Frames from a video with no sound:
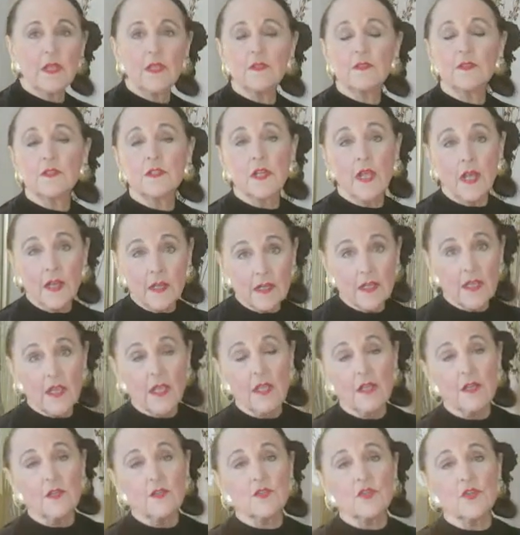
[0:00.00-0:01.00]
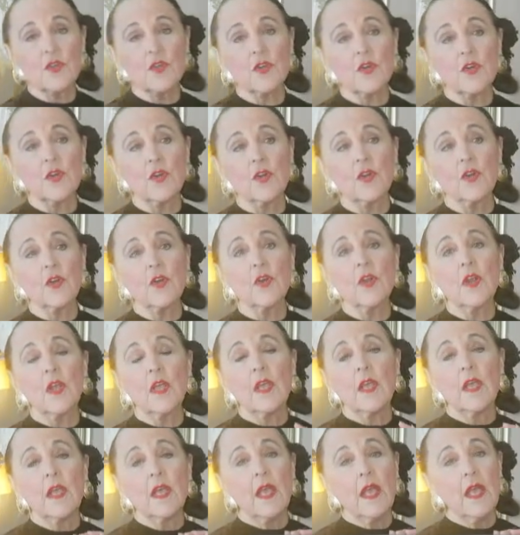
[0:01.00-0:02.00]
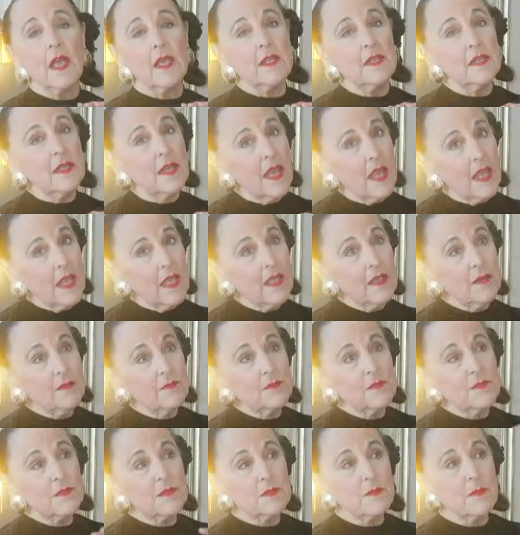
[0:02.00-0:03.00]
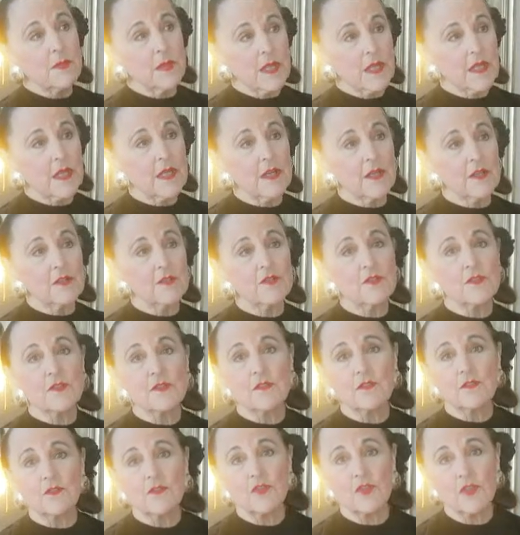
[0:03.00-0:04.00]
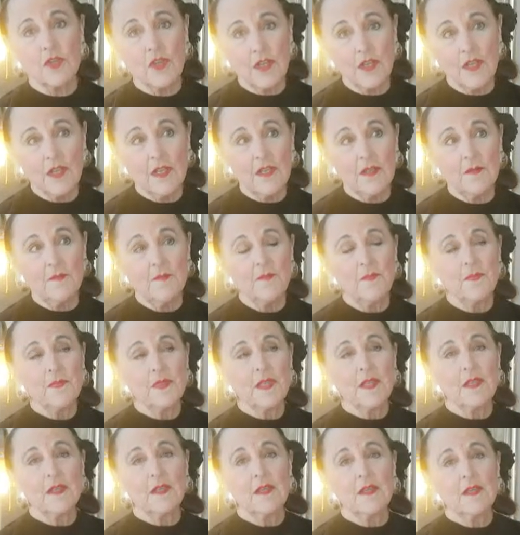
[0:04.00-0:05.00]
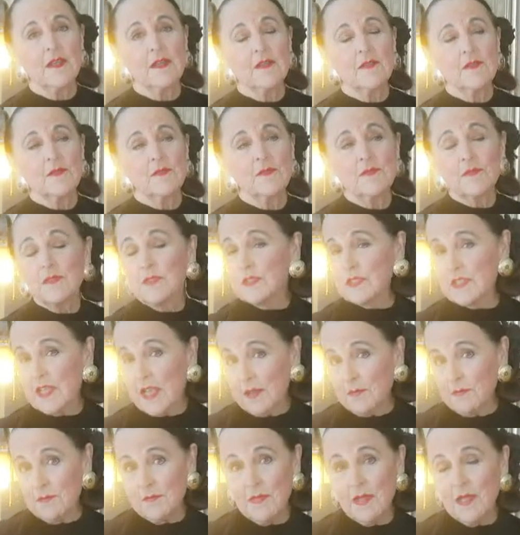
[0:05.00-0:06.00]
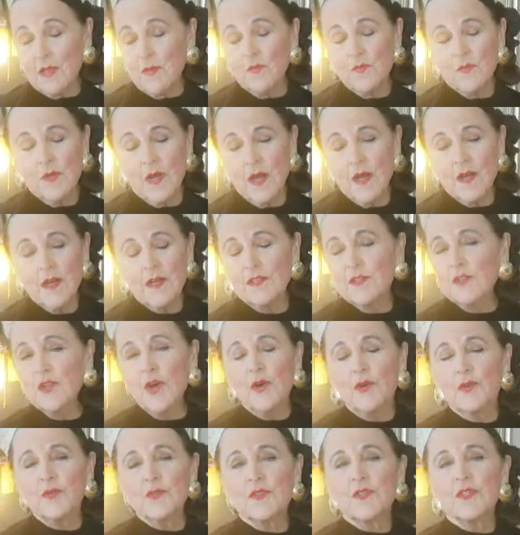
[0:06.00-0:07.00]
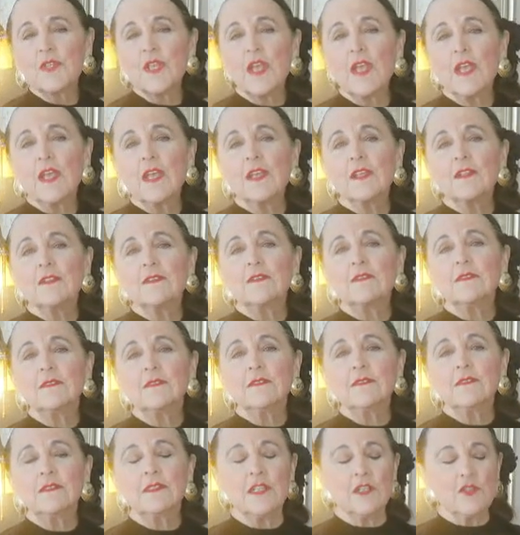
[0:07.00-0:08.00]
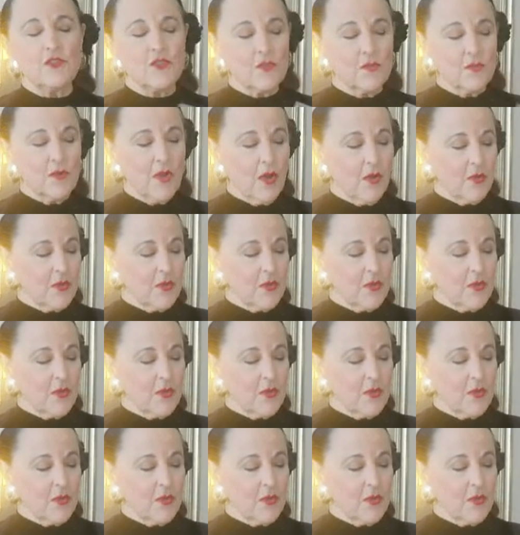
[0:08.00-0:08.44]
is dedicated to her and named because she sent me a note saying, "Did you know